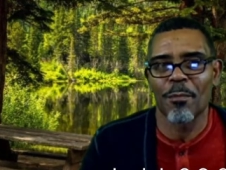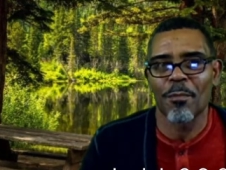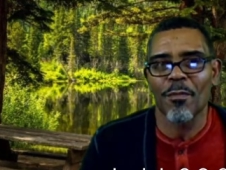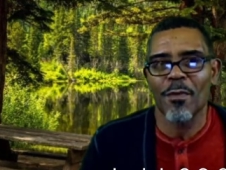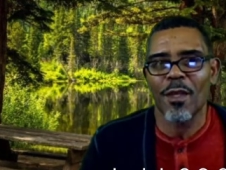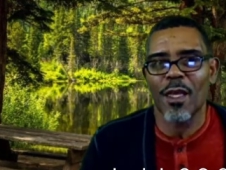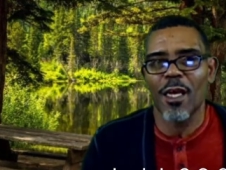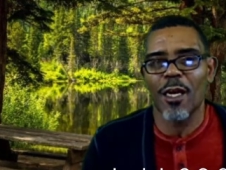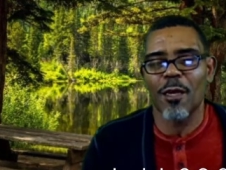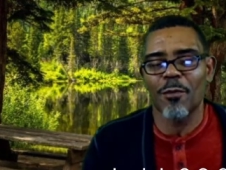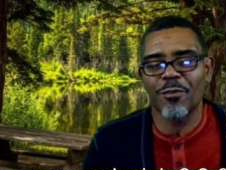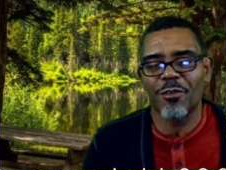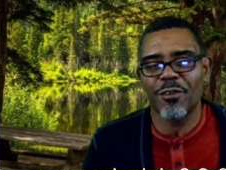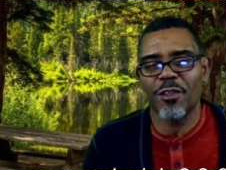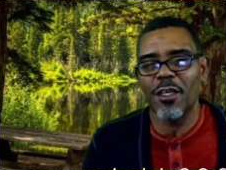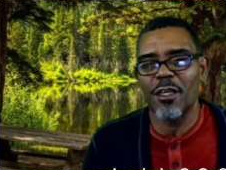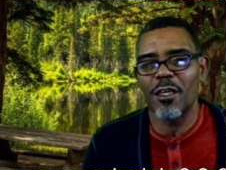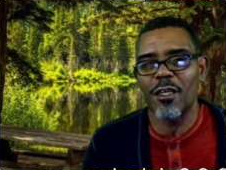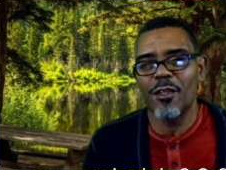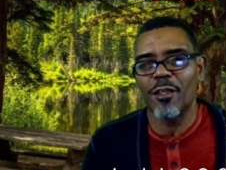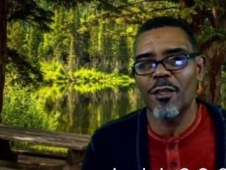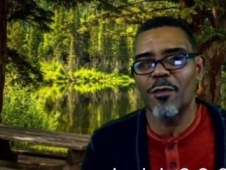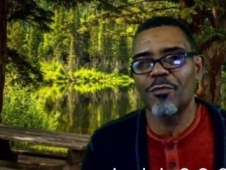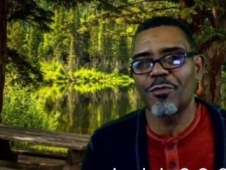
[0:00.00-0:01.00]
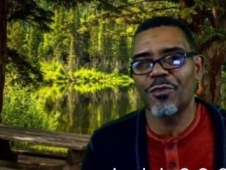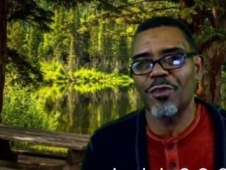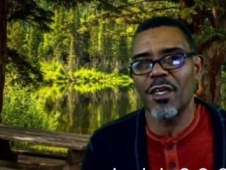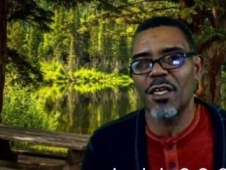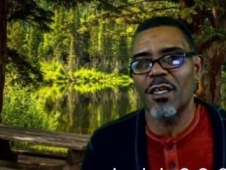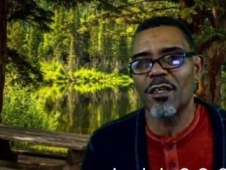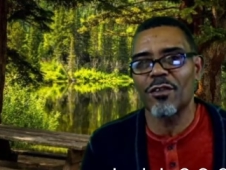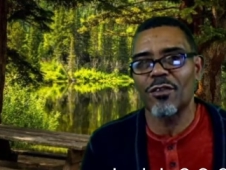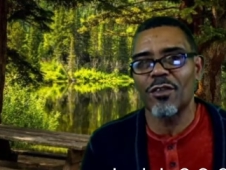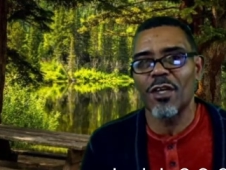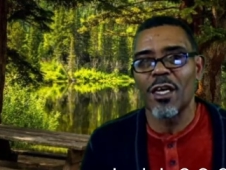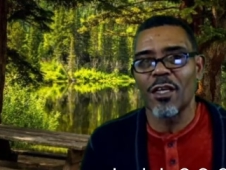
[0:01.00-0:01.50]
and I'm sending them
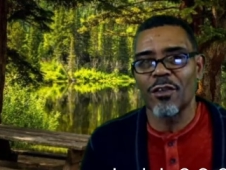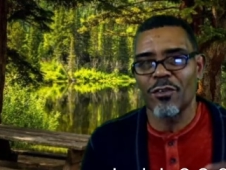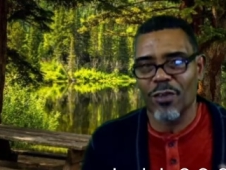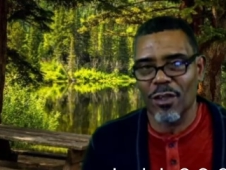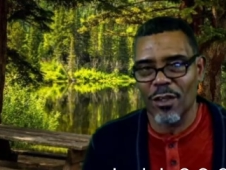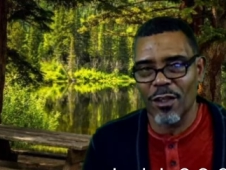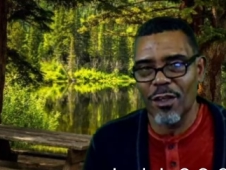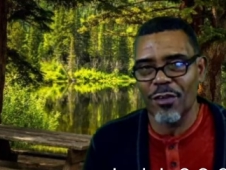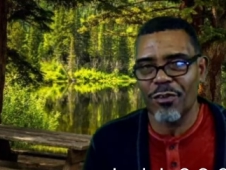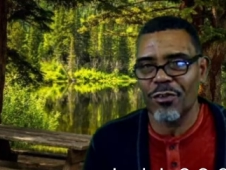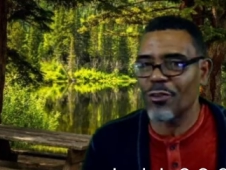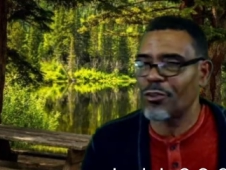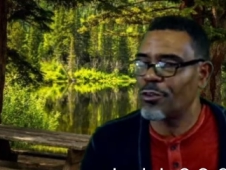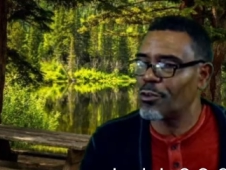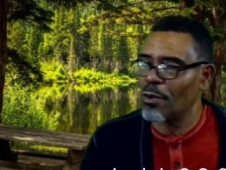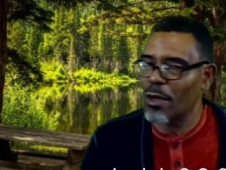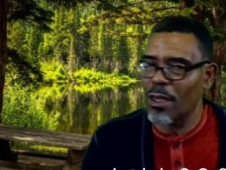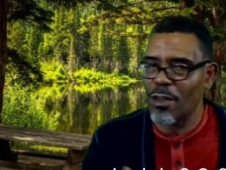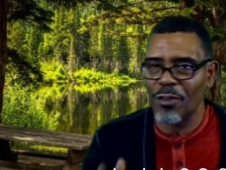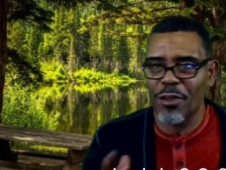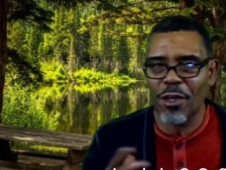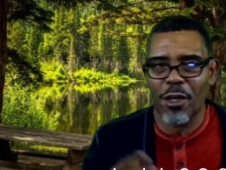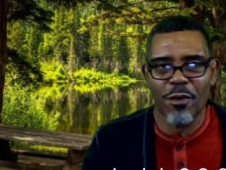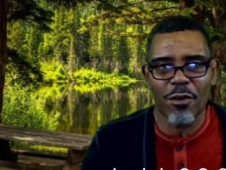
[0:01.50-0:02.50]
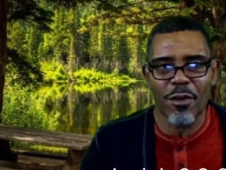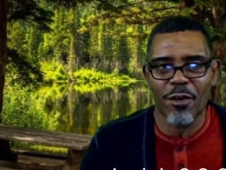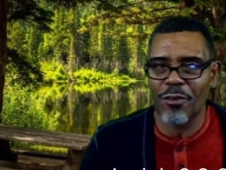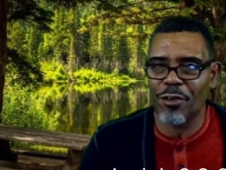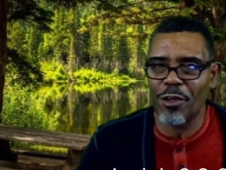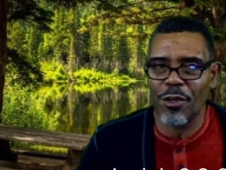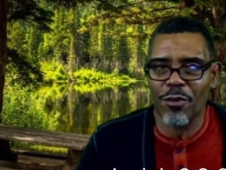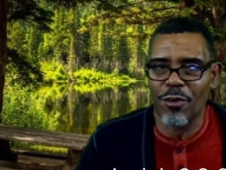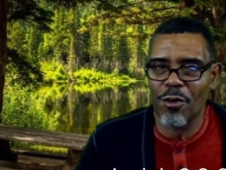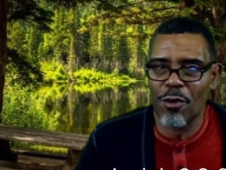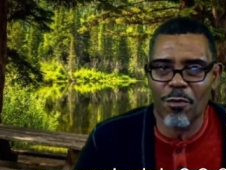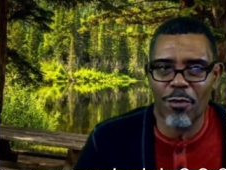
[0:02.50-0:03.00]
things to listen to, and they're
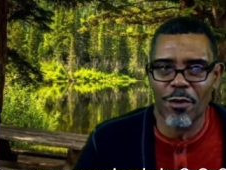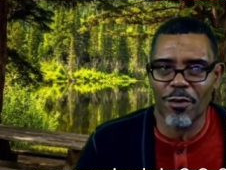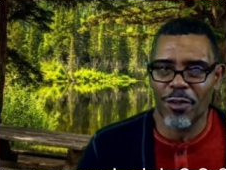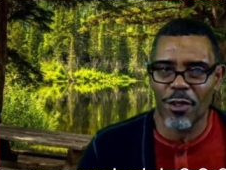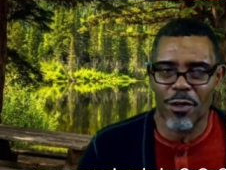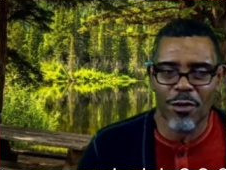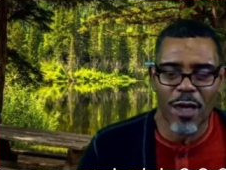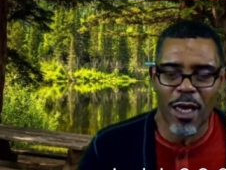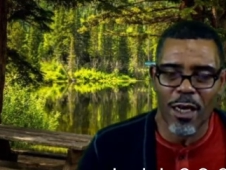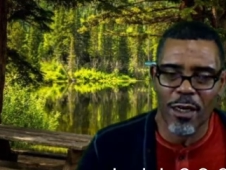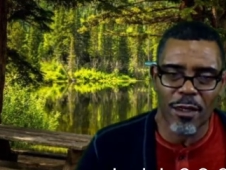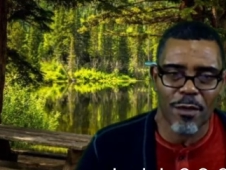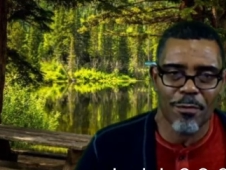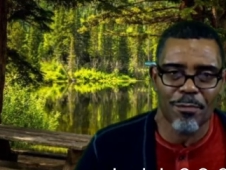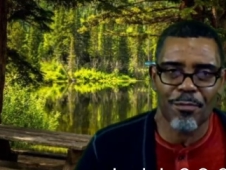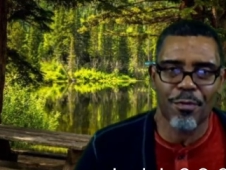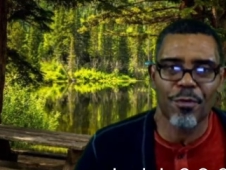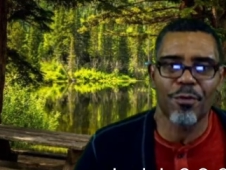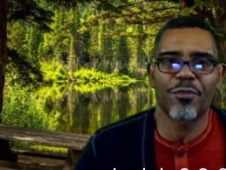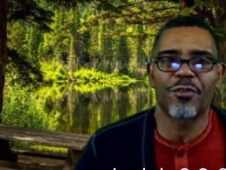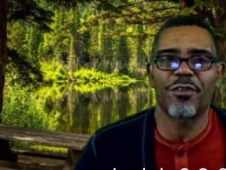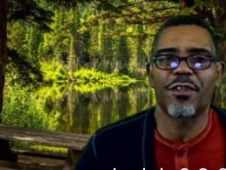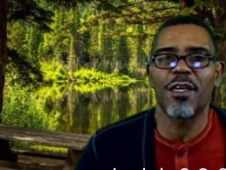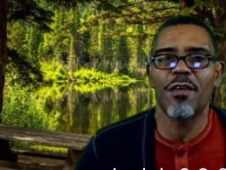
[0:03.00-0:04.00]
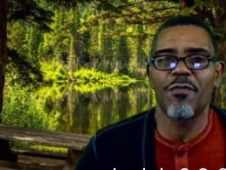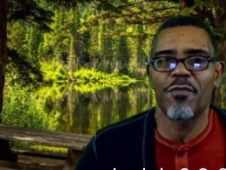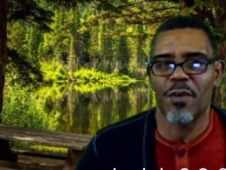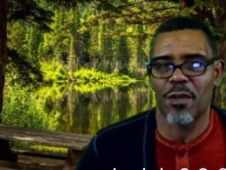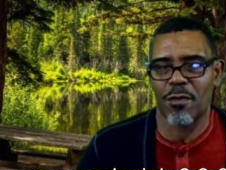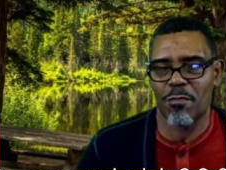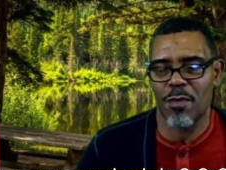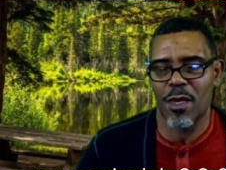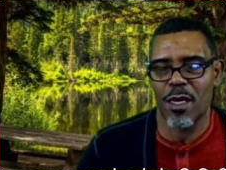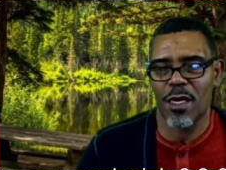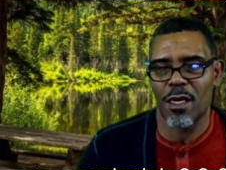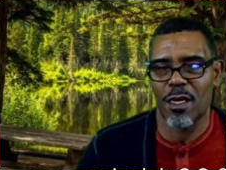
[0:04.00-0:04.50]
they don't they're not
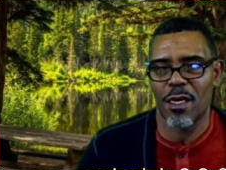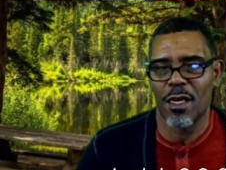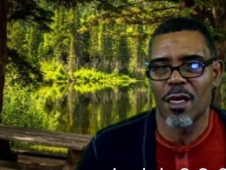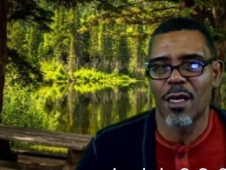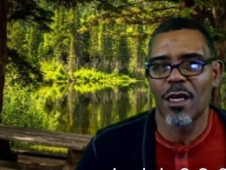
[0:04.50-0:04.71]
perceiving me.